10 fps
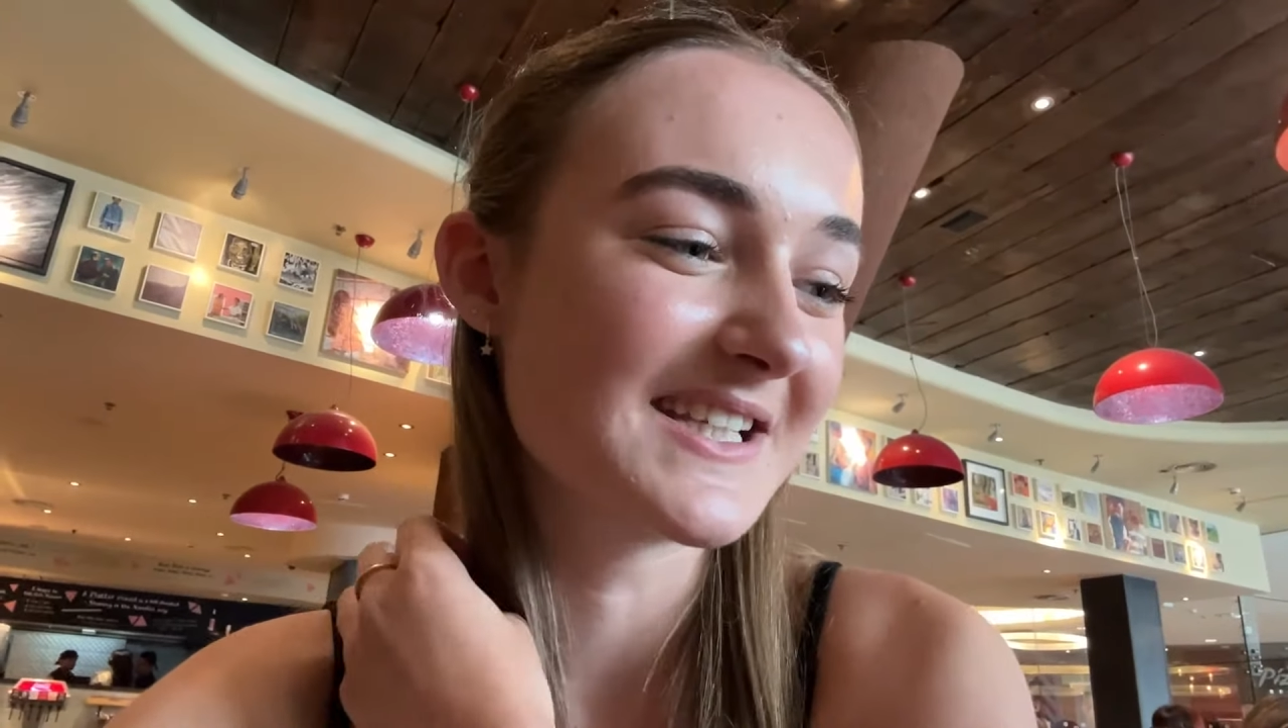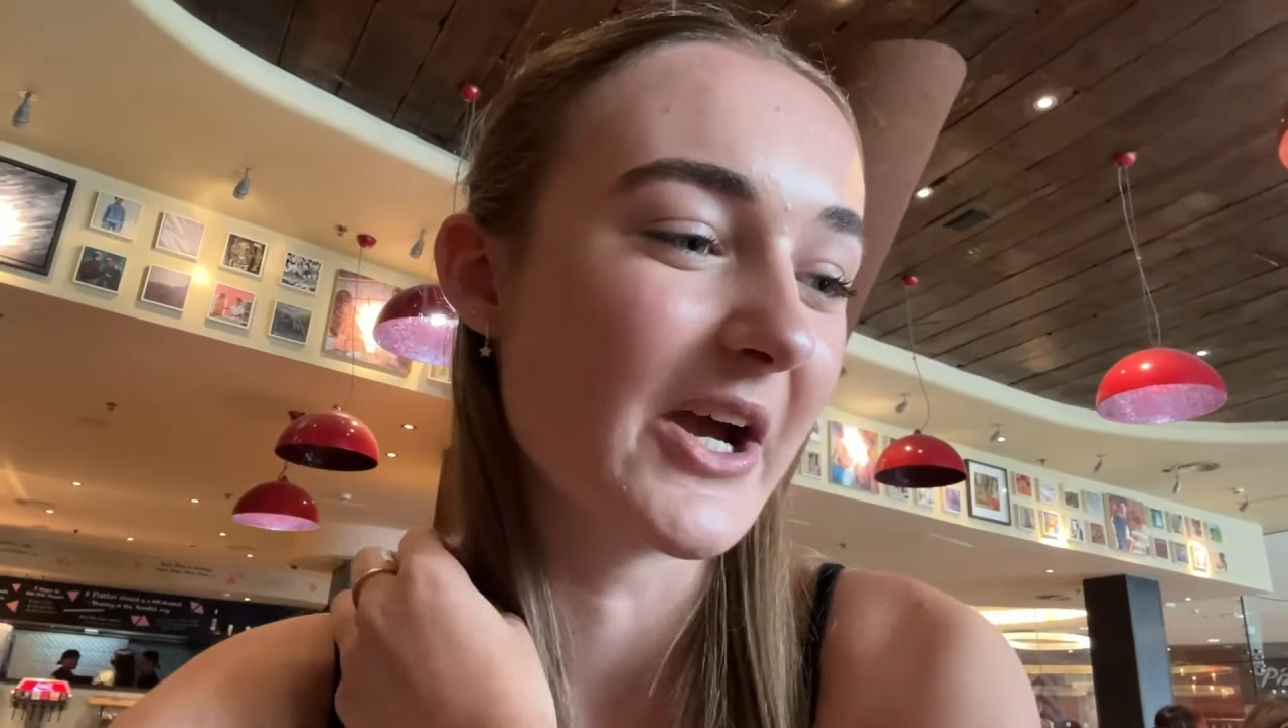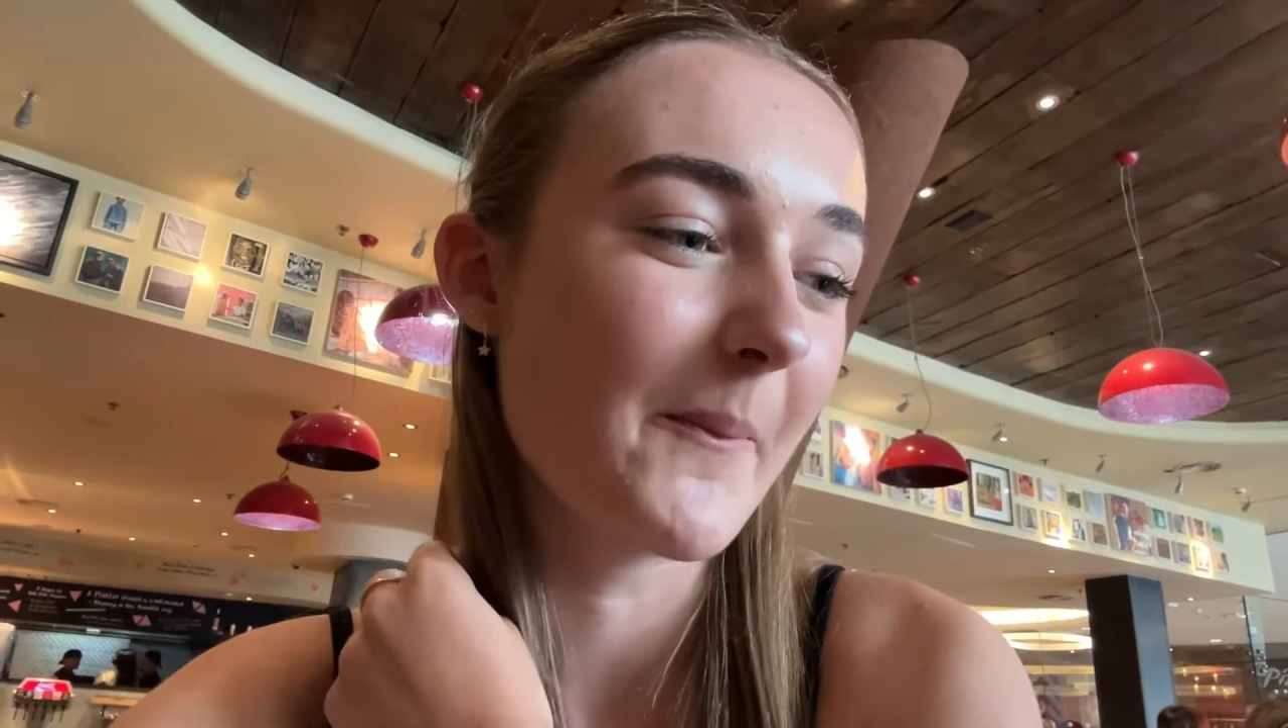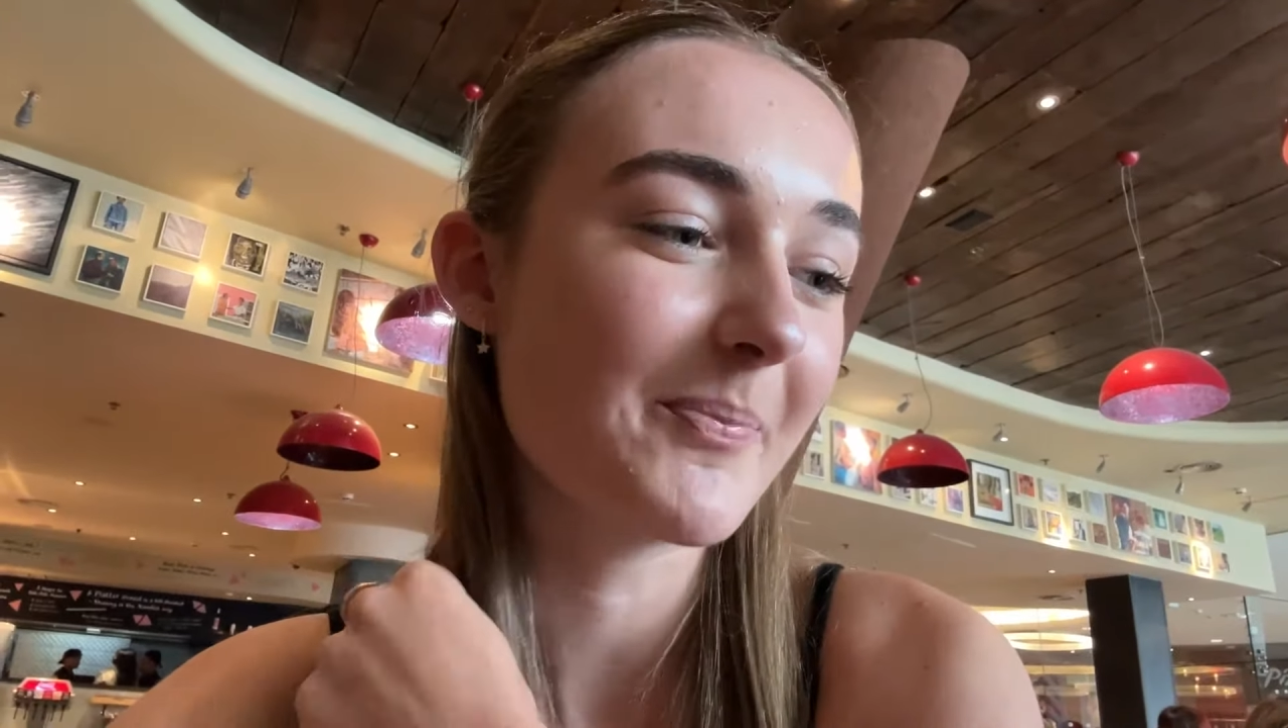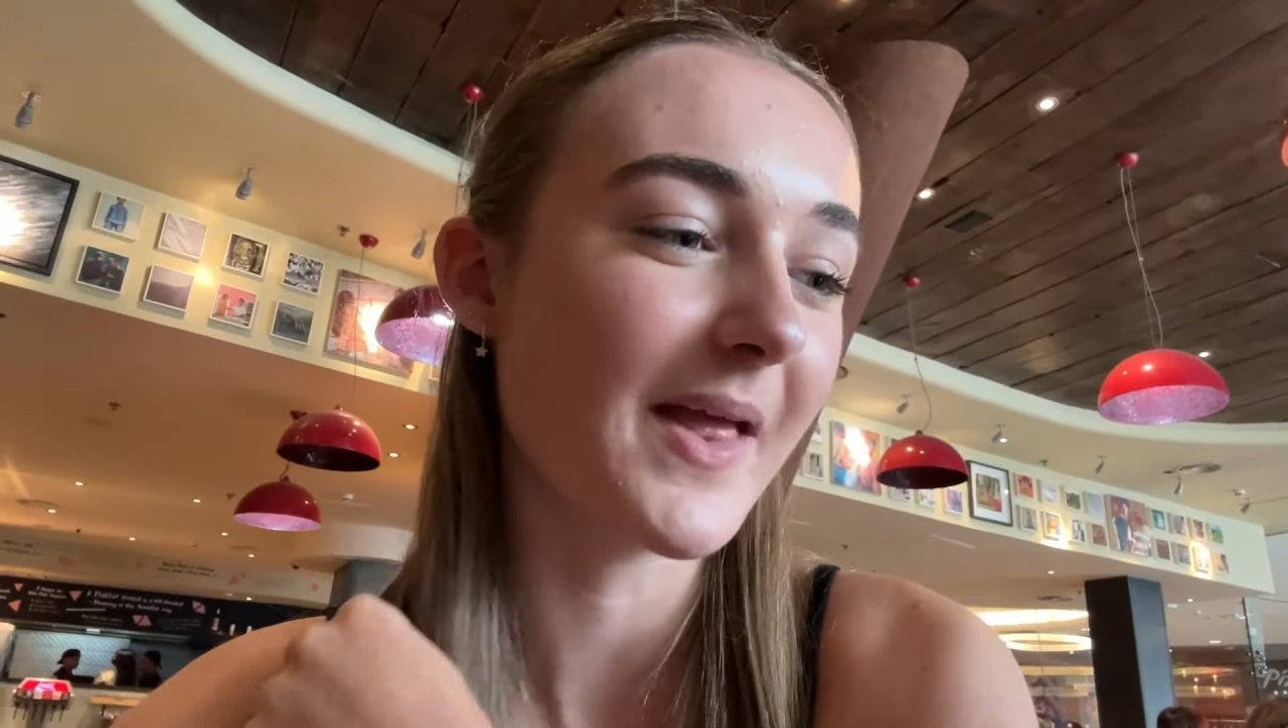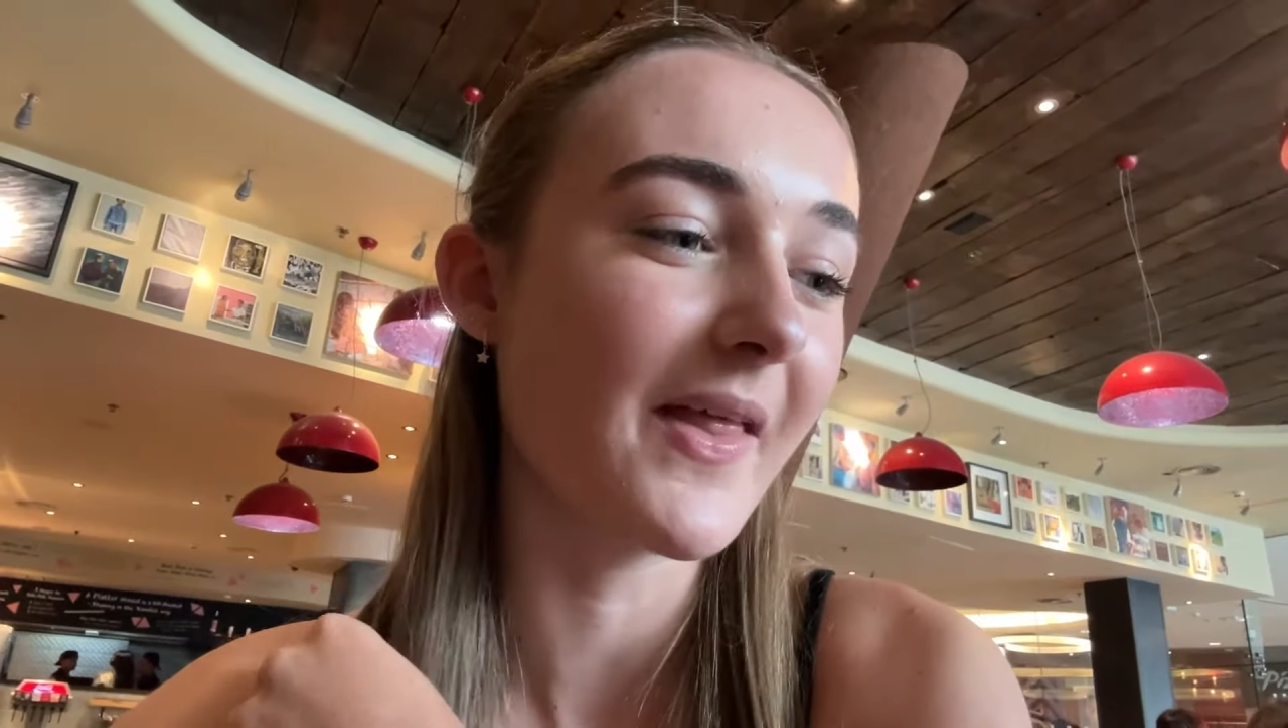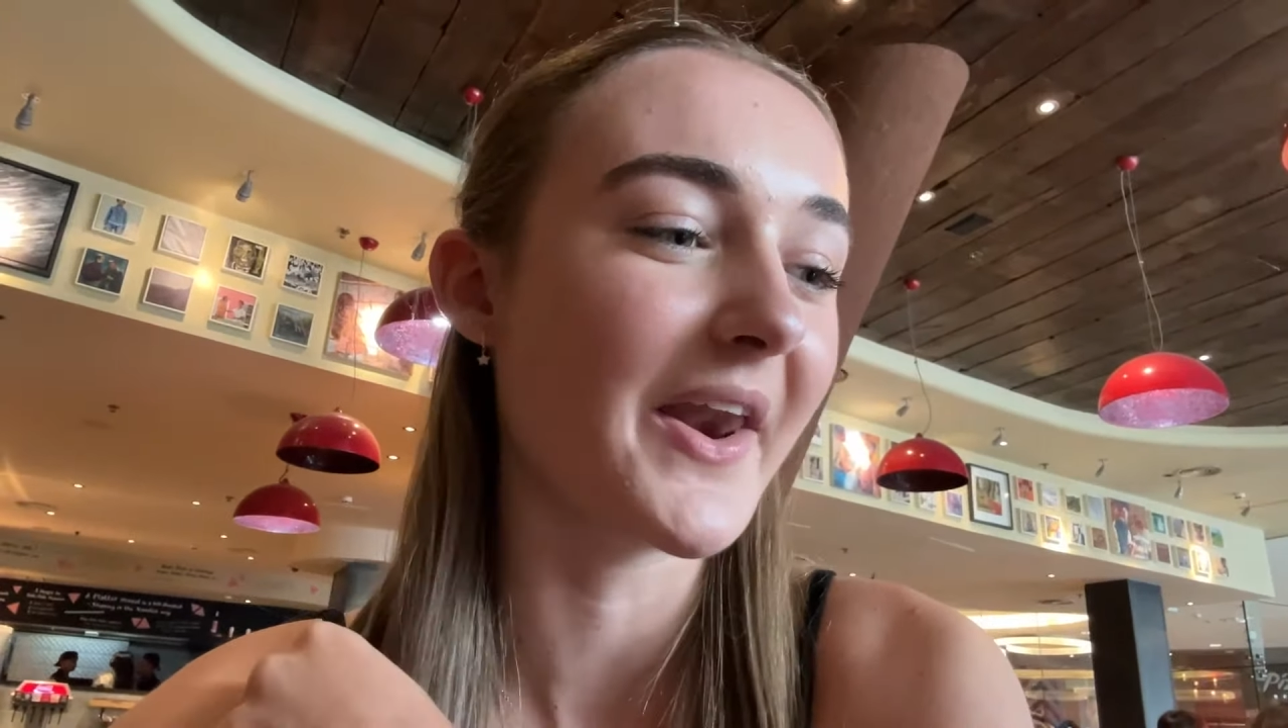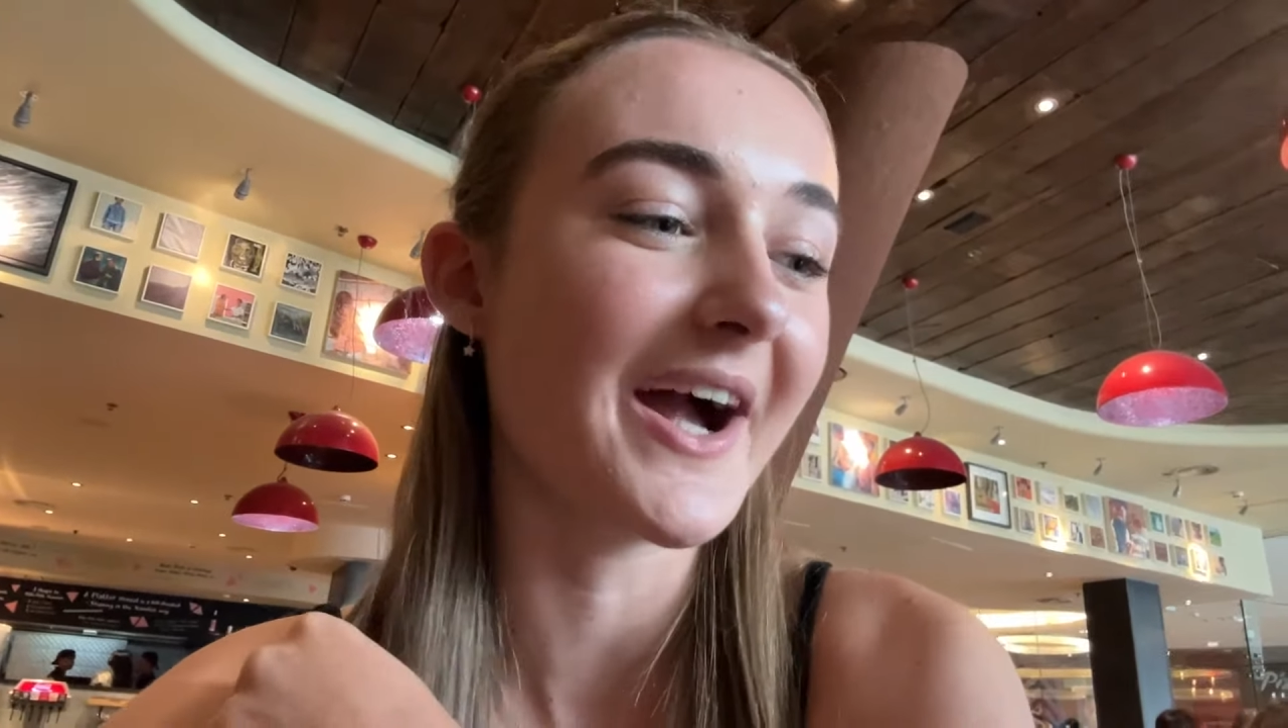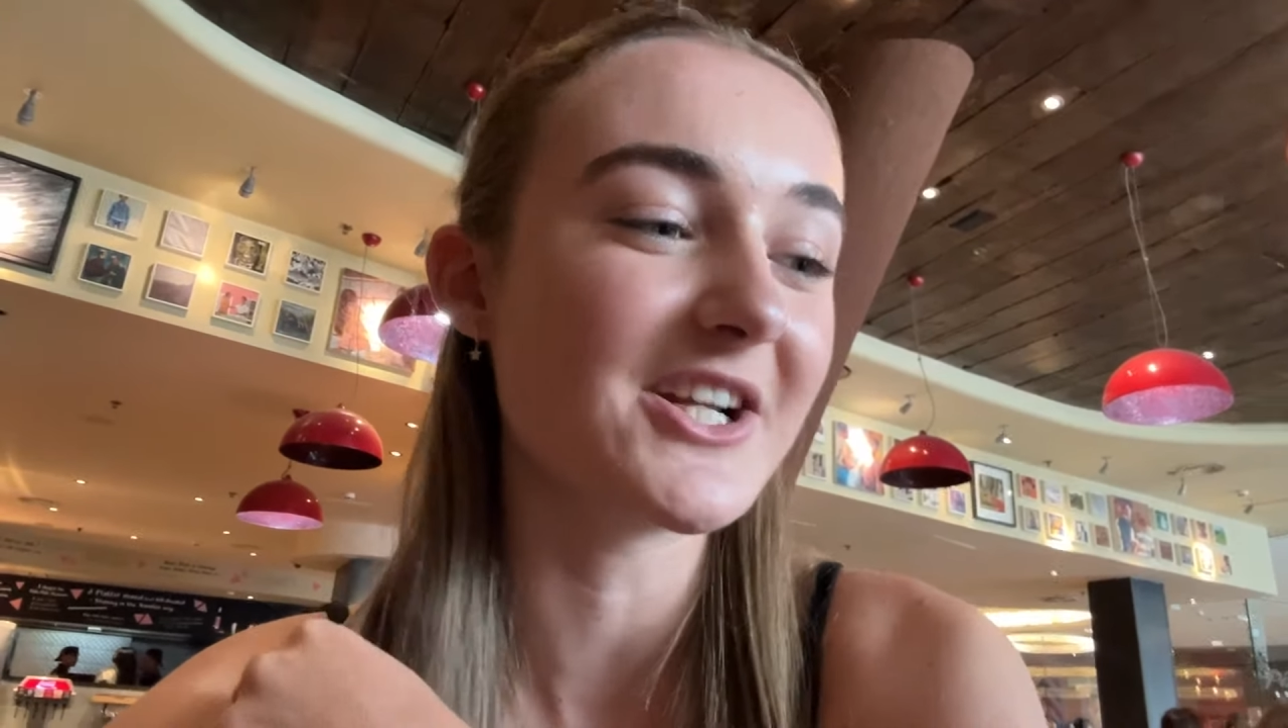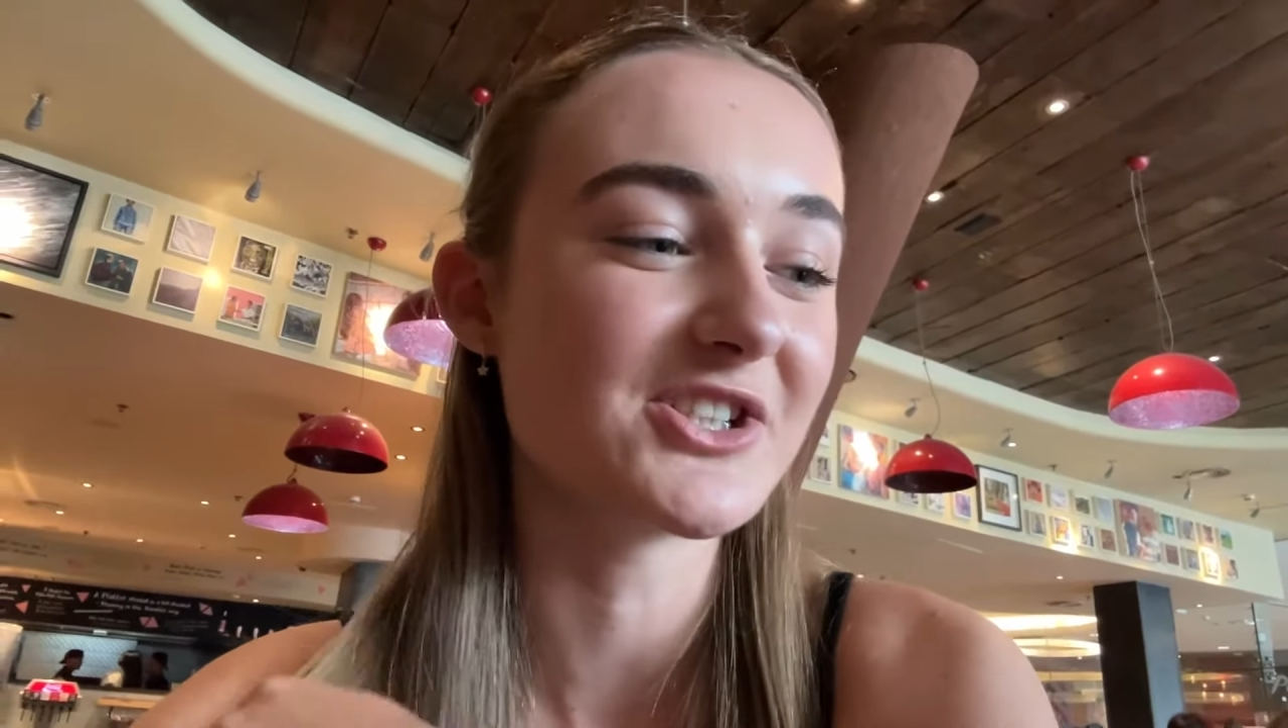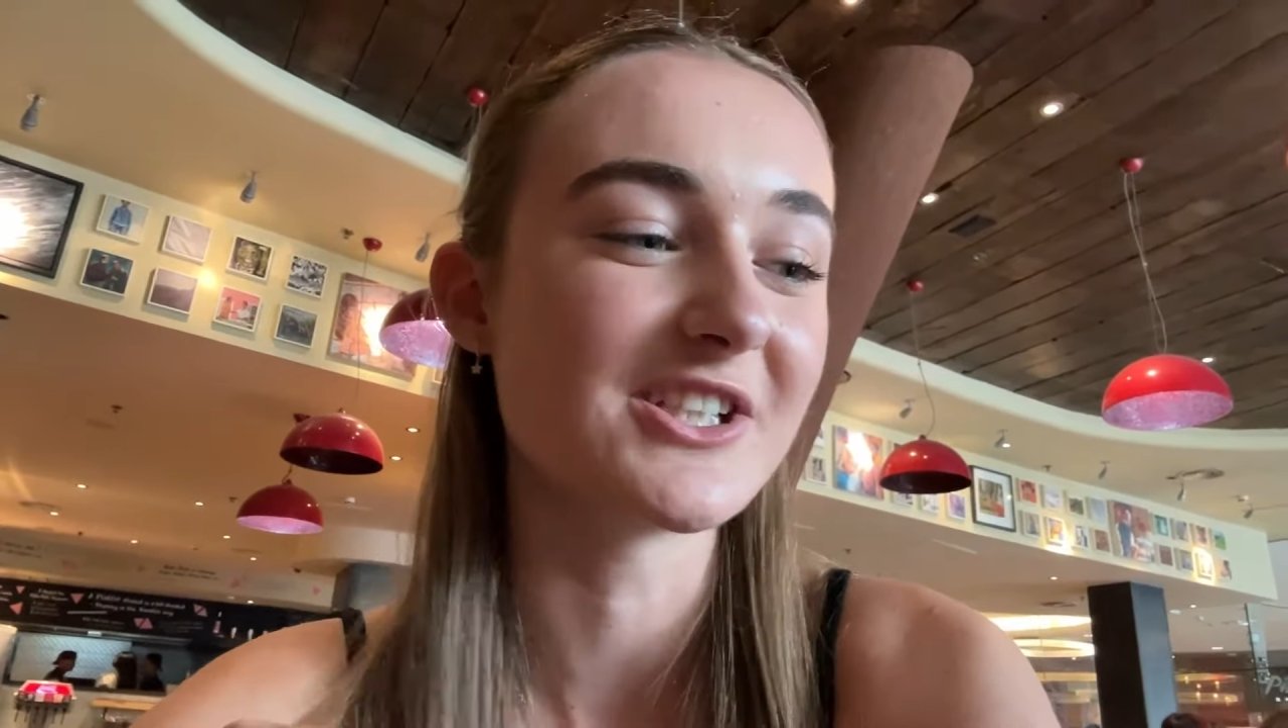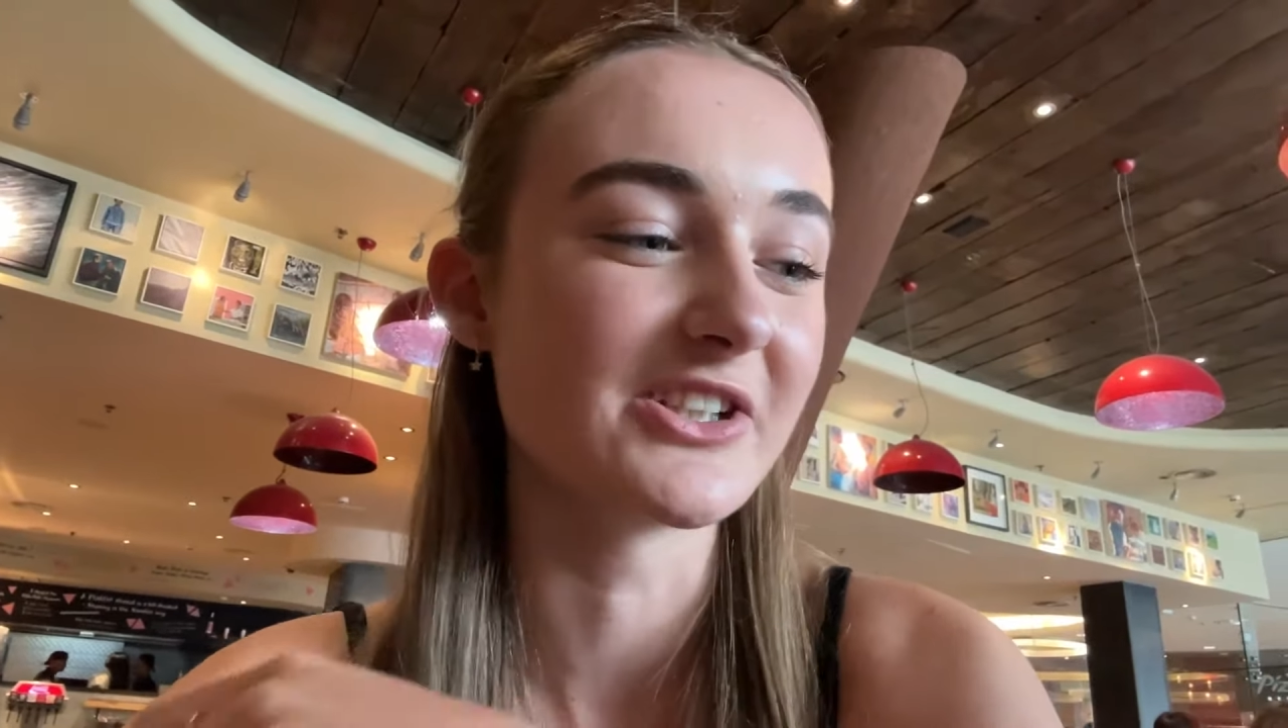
it and then I actually